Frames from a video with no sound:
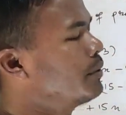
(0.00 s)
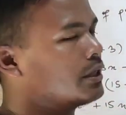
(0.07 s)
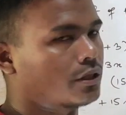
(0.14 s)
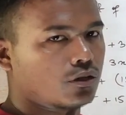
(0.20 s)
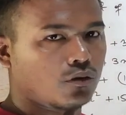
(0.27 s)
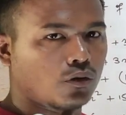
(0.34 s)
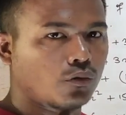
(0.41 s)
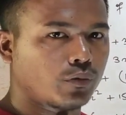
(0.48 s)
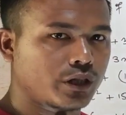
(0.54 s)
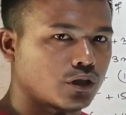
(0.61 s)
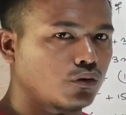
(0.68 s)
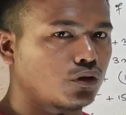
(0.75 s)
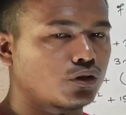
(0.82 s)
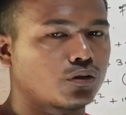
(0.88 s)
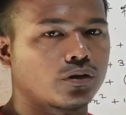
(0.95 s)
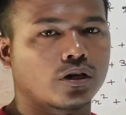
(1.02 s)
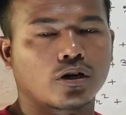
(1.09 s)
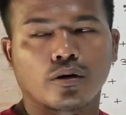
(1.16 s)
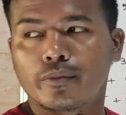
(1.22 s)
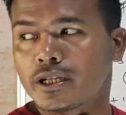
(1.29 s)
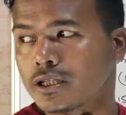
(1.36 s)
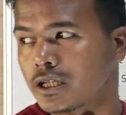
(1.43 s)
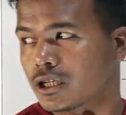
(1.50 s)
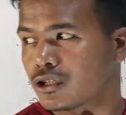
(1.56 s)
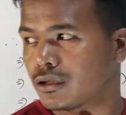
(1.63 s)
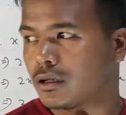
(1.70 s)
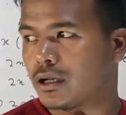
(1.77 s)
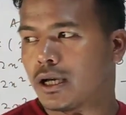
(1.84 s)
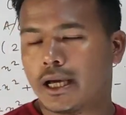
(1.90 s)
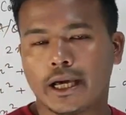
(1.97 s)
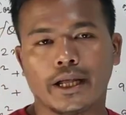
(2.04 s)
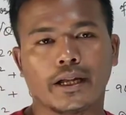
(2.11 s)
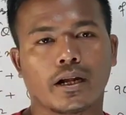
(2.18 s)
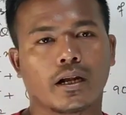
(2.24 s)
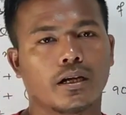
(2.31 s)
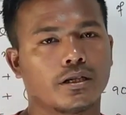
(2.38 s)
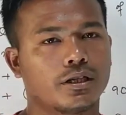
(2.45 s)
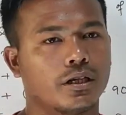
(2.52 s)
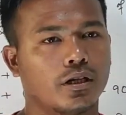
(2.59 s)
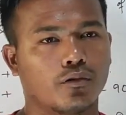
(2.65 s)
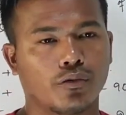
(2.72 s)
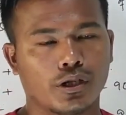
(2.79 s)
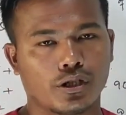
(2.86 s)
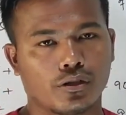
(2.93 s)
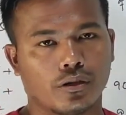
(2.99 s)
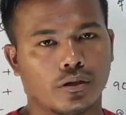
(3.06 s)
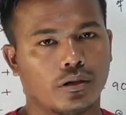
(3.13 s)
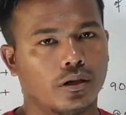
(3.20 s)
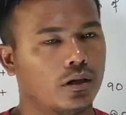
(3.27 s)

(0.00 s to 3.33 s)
please always go to the comment section and arise any question.